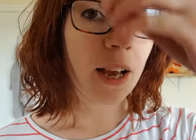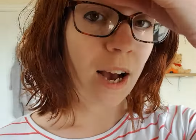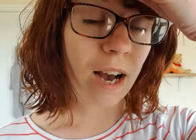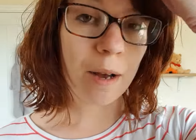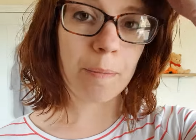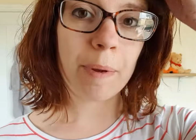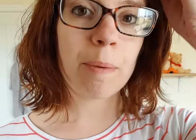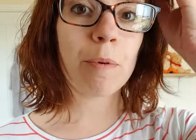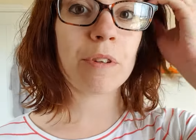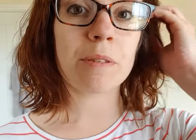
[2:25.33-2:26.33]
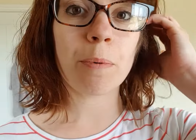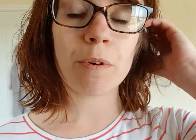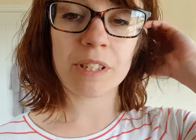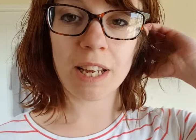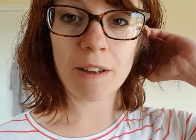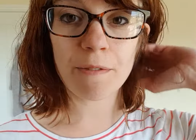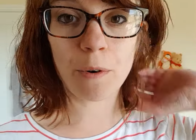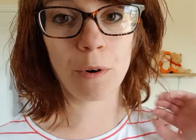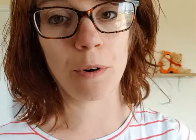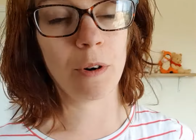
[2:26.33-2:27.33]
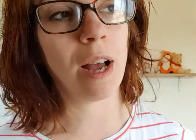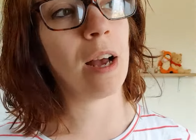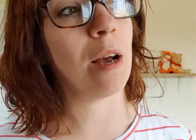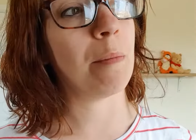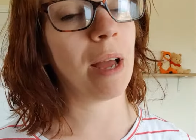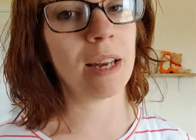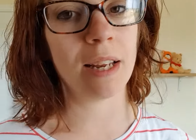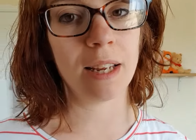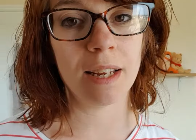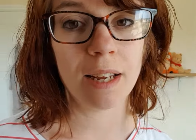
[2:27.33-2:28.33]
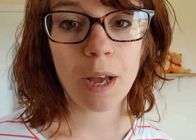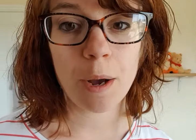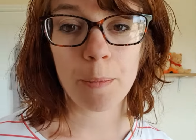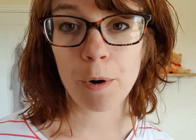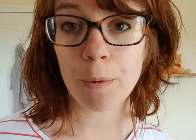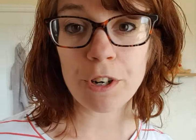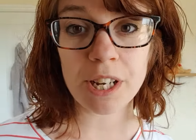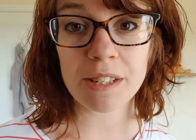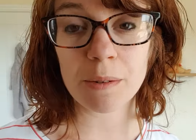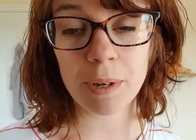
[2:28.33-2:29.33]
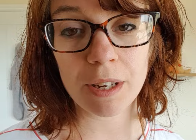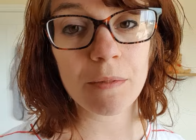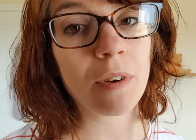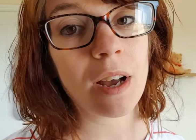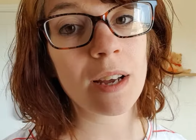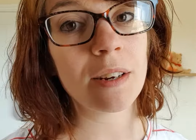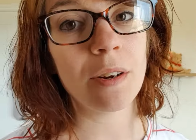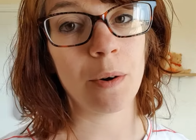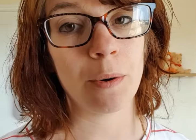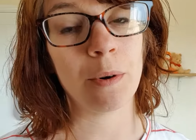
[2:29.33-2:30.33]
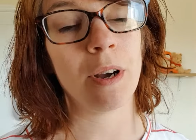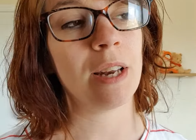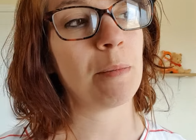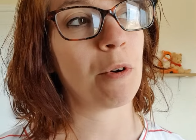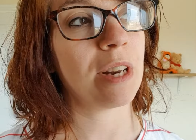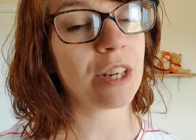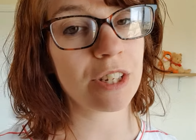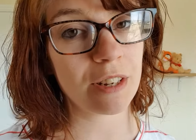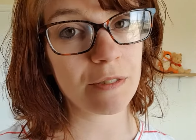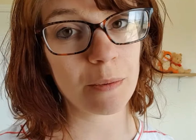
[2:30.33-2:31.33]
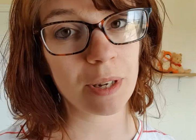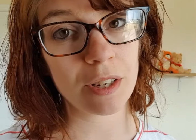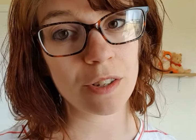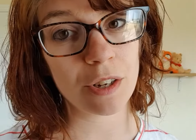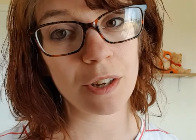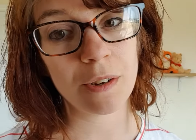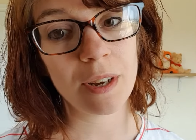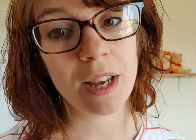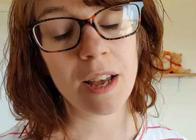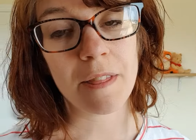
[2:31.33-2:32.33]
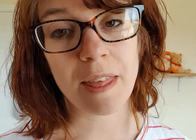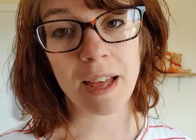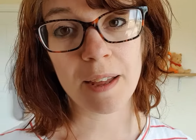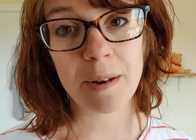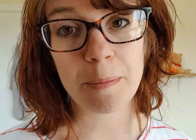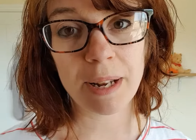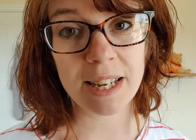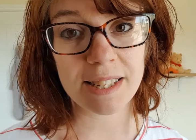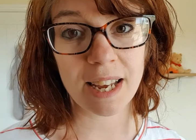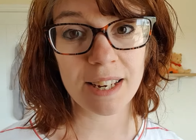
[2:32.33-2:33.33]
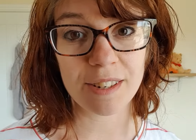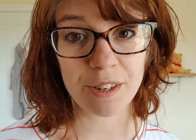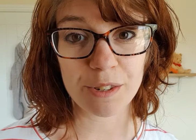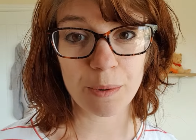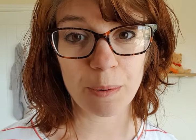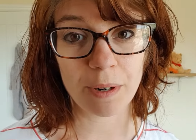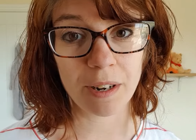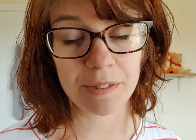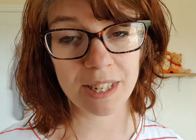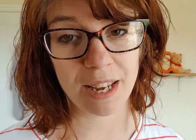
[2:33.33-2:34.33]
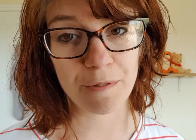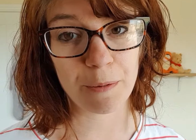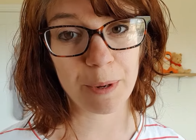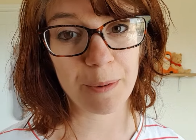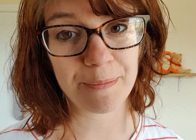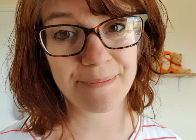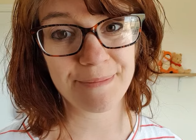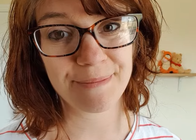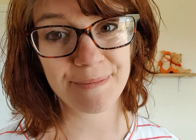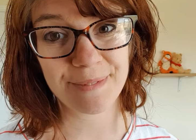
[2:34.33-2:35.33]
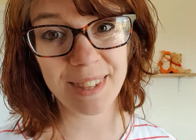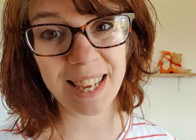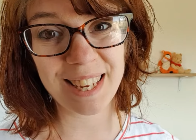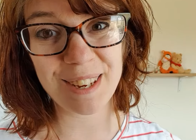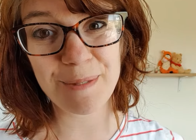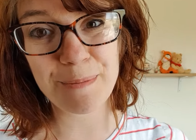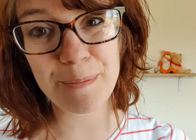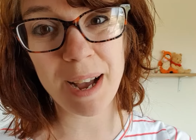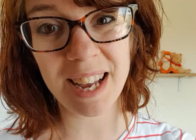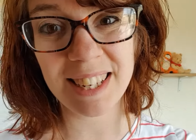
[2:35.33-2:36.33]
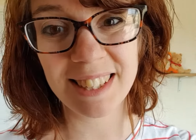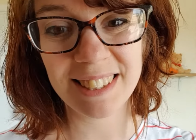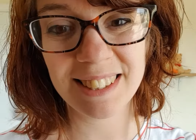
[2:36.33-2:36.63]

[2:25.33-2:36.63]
uh, be more supportive or um, any more projects that we can run or any more initiatives that we can do, then please get in touch. We would love to hear from you. Thank you. Bye.